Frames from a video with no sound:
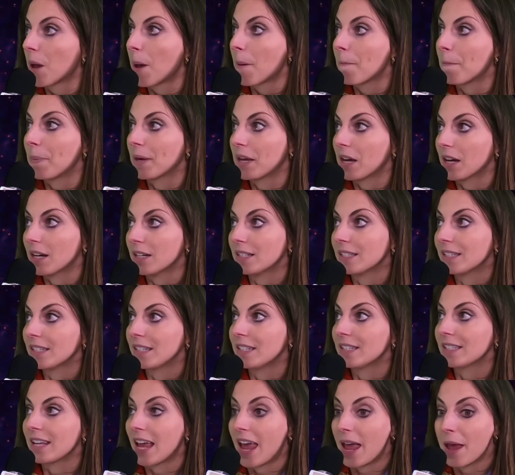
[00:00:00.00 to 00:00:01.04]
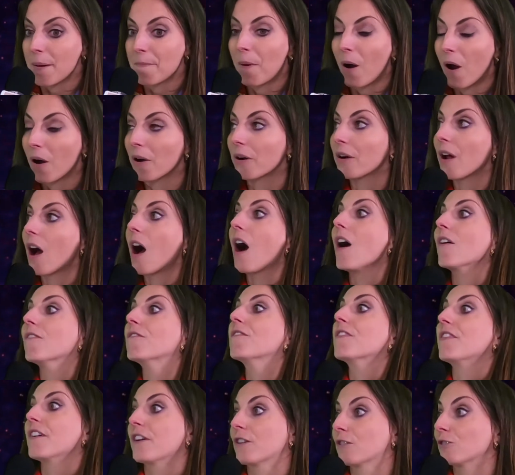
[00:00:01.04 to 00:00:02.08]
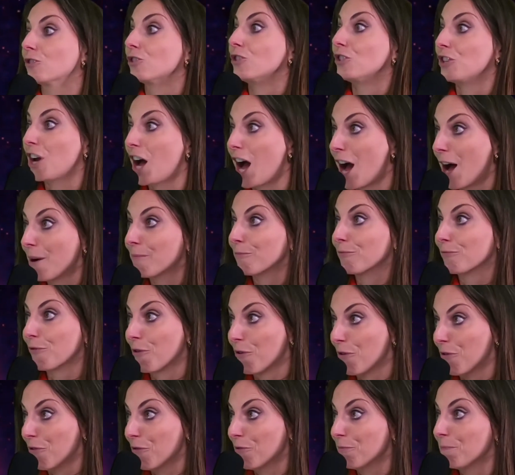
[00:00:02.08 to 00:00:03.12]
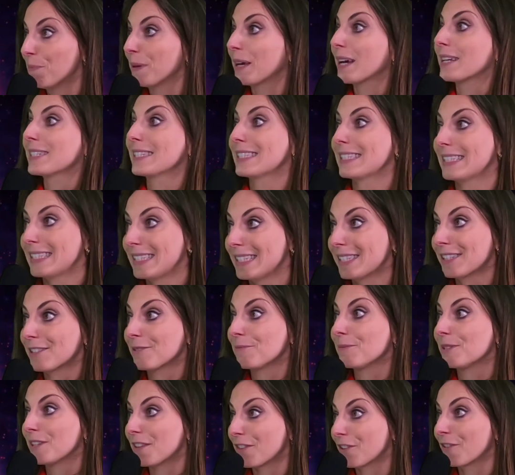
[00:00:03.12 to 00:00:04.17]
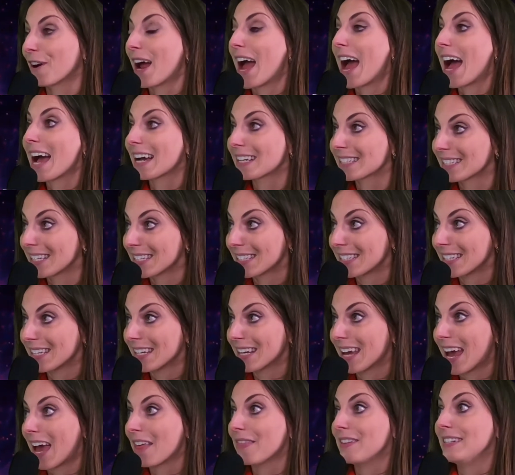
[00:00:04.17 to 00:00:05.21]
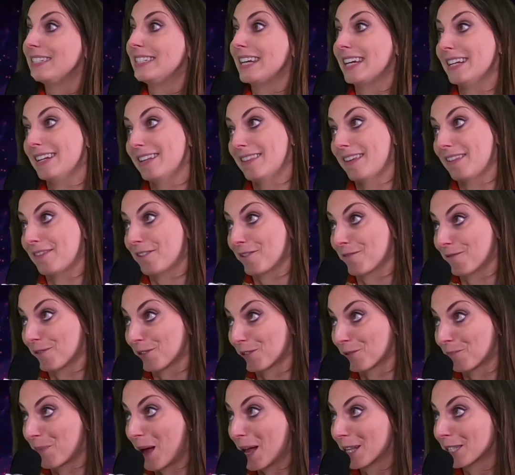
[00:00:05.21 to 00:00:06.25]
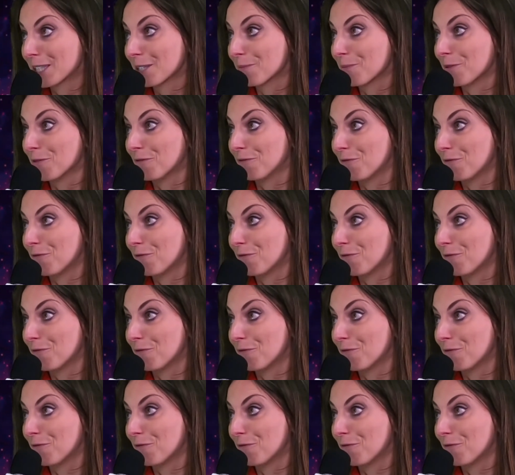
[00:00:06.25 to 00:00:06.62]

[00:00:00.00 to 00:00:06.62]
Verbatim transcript: because it is a part of their job role because of the systems that they're accessing and the data that they're responsible